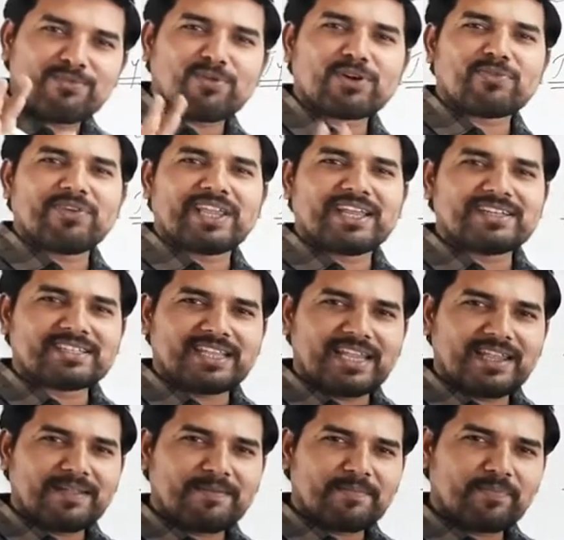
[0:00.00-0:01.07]
what we can
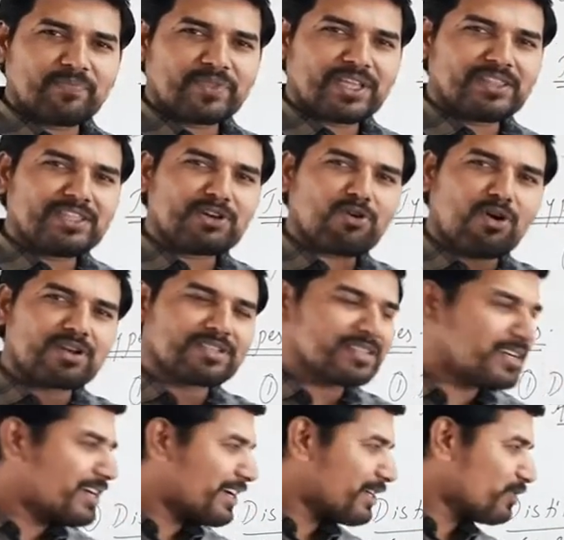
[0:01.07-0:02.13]
say, the
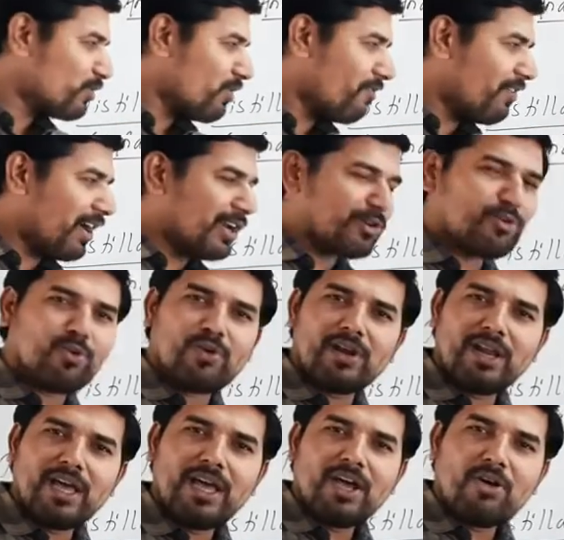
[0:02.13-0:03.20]
concentration of
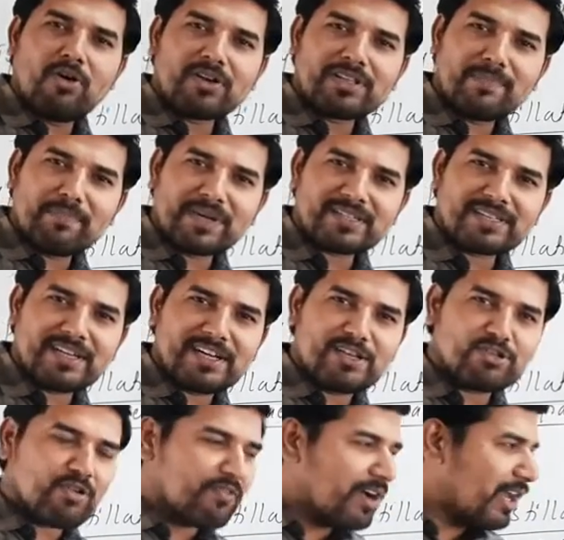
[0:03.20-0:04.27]
alcohol or the
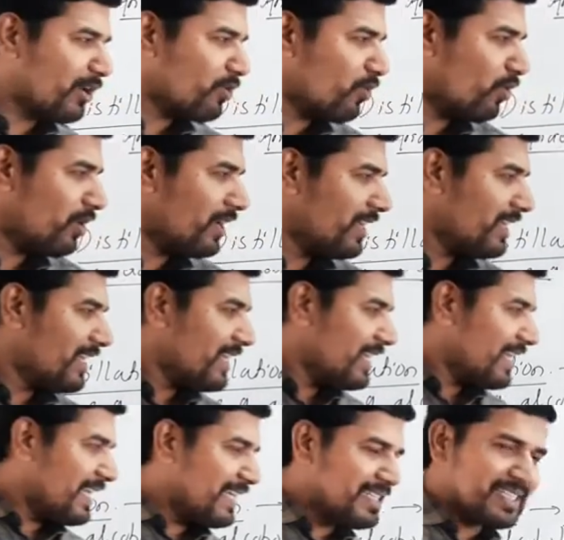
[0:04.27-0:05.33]
percentage of
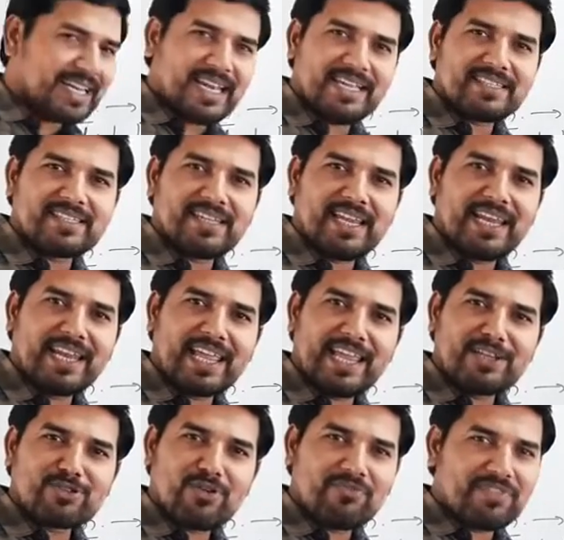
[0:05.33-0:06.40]
alcohol is less in
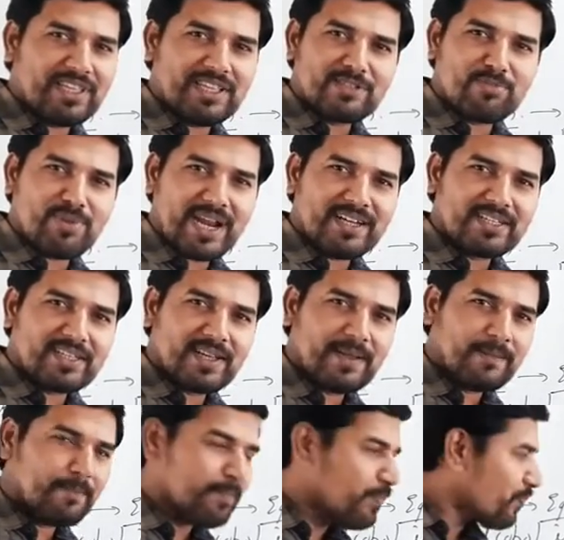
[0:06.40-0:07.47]
case of these brands,
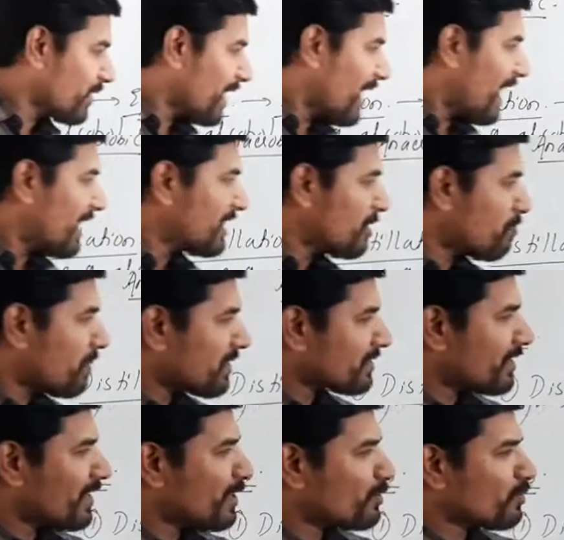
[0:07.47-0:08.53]
and the
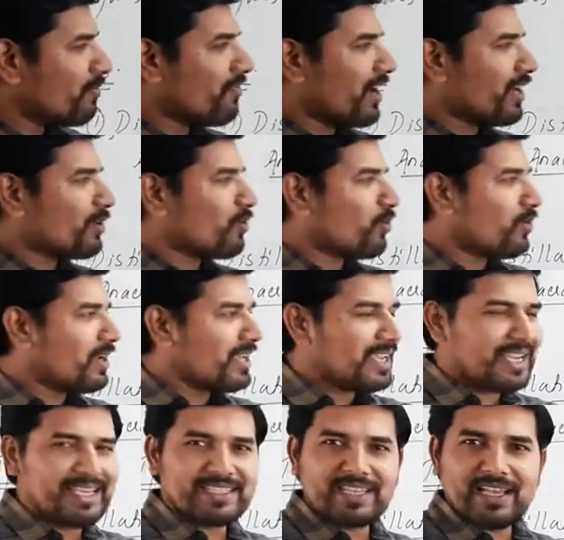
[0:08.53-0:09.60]
percentage of
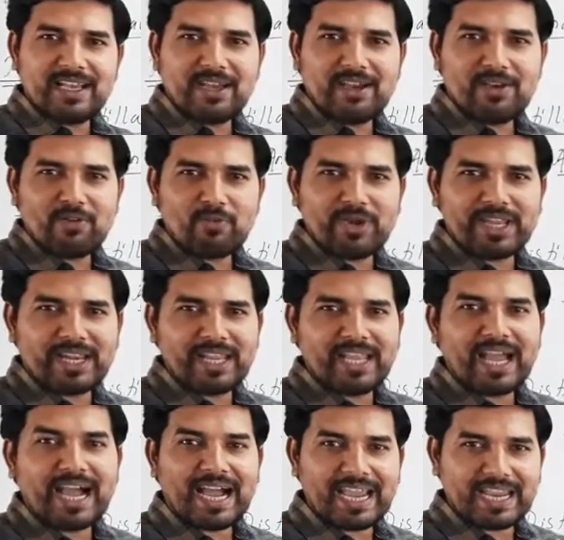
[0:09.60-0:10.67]
alcohol is
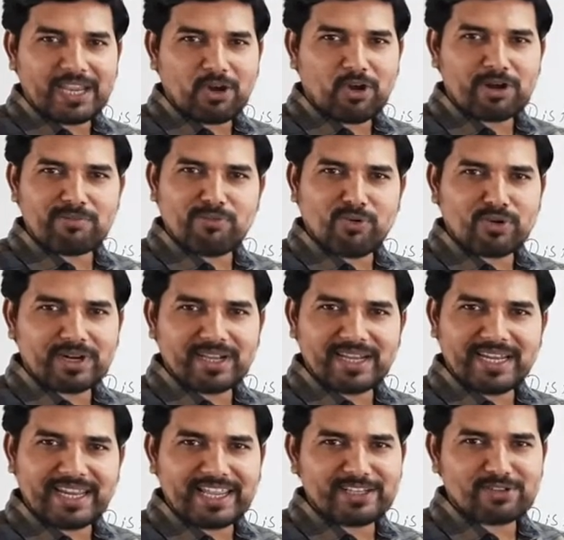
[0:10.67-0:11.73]
very high or more
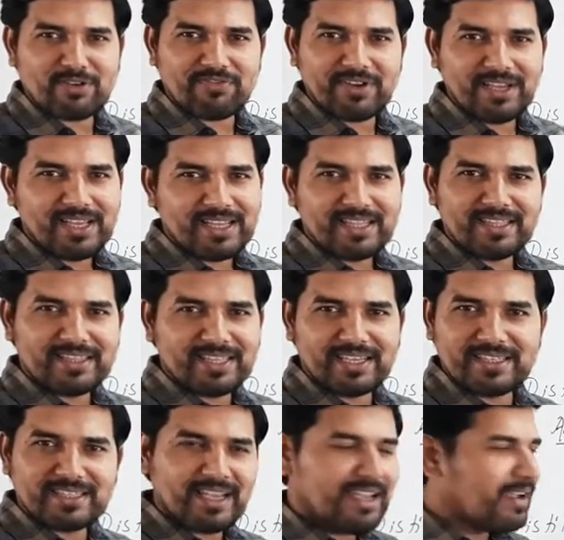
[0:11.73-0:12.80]
in case of
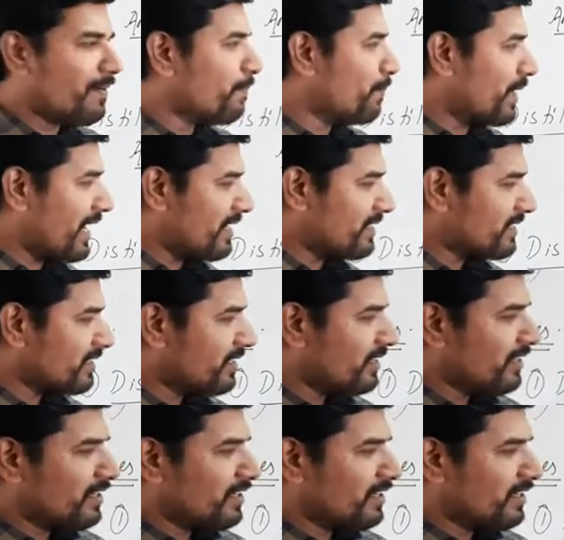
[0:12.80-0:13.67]
these brands.